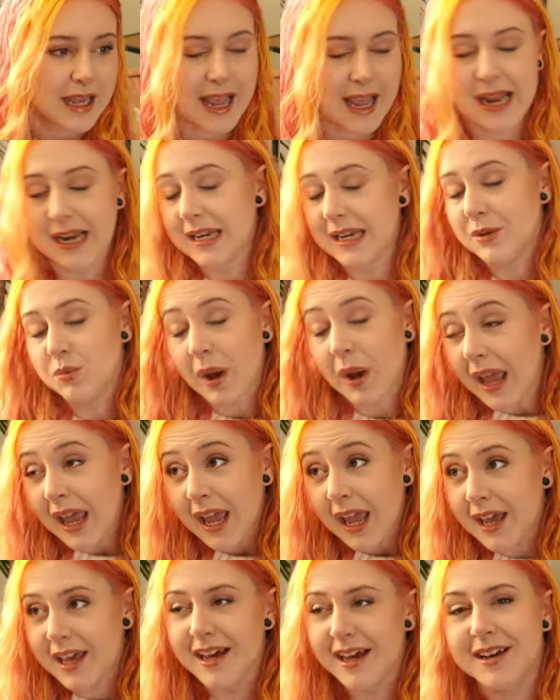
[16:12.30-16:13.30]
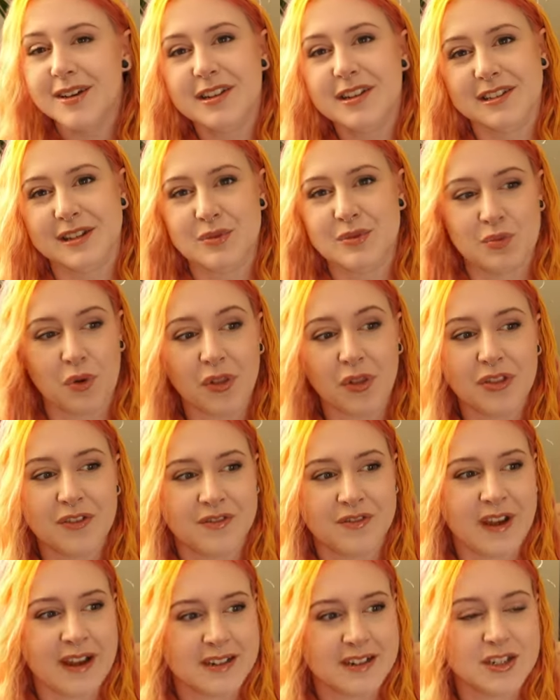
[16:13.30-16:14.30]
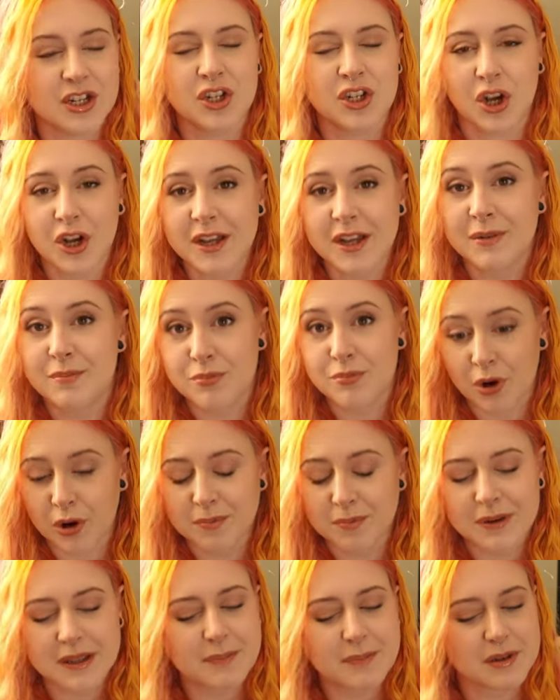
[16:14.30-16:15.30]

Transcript: anyway because I want the vet to look at him properly,